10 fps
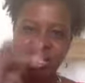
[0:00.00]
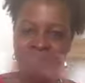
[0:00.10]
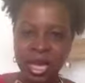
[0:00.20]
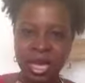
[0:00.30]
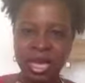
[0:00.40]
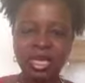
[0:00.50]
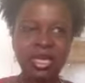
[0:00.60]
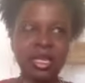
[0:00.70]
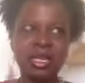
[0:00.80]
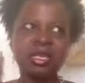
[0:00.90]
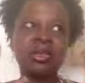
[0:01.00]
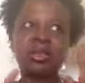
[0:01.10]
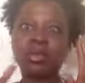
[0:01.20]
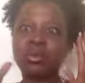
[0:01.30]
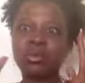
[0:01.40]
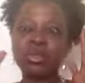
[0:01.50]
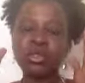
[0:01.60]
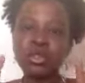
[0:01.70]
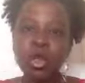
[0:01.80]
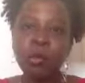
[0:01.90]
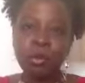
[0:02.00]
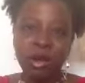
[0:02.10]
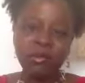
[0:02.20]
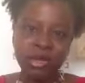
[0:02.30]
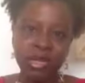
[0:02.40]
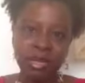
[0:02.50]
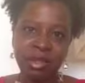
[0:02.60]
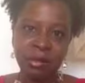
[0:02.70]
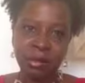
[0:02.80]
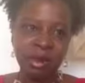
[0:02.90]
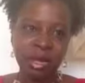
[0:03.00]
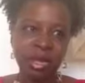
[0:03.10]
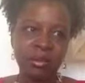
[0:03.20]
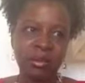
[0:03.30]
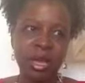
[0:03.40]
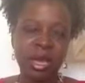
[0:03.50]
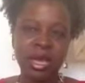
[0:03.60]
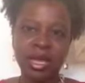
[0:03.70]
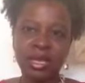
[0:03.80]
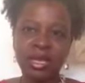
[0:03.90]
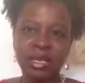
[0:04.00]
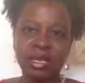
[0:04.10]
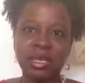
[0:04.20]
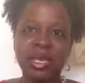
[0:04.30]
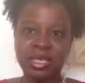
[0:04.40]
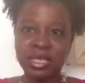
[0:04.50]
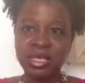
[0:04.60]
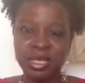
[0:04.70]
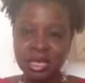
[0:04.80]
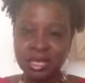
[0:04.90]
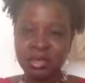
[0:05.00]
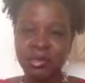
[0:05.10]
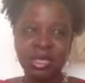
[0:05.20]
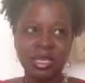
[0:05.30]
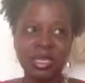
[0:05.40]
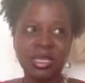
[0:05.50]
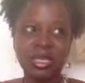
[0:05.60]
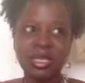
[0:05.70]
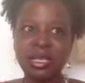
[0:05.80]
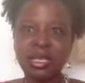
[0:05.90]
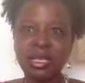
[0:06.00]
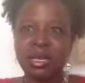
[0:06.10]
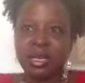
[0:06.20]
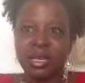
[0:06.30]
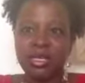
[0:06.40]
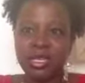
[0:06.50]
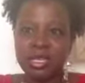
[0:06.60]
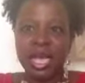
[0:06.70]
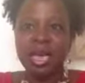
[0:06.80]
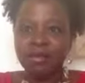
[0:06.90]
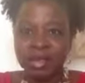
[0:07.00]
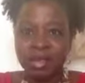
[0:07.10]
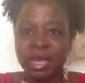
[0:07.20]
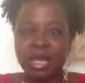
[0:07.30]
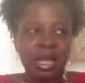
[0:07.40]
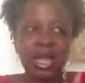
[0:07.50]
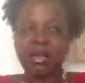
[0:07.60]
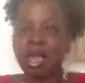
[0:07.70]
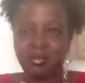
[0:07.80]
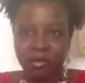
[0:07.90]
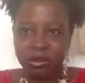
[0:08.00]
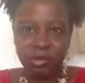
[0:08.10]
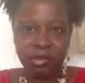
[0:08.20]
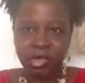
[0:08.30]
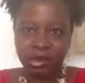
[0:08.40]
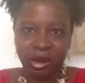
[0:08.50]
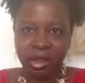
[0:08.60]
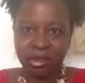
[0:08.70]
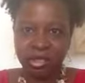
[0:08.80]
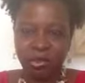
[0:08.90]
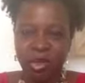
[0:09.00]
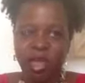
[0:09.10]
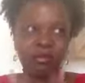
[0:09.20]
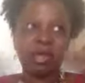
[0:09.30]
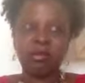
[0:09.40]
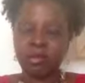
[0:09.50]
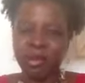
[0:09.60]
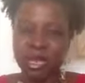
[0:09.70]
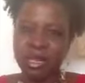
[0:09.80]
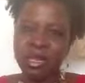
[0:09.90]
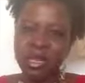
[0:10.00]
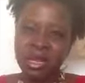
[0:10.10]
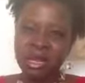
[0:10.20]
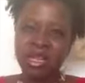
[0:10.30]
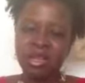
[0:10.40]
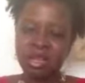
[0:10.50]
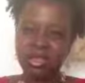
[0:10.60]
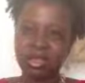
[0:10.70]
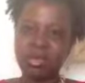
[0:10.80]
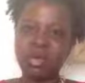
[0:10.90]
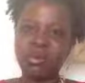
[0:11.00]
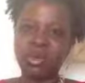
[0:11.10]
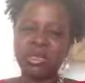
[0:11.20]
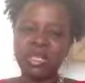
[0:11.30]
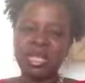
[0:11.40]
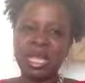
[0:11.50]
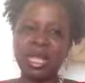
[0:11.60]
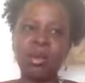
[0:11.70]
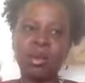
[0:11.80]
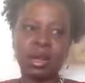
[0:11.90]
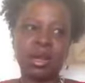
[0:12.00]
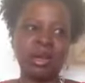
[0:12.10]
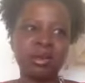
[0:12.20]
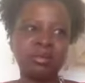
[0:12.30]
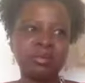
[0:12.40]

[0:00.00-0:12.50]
God was so prevalent at that point in my existence because I didn't have anything. I've never been trained to speak. I've never been, and so it was a thing where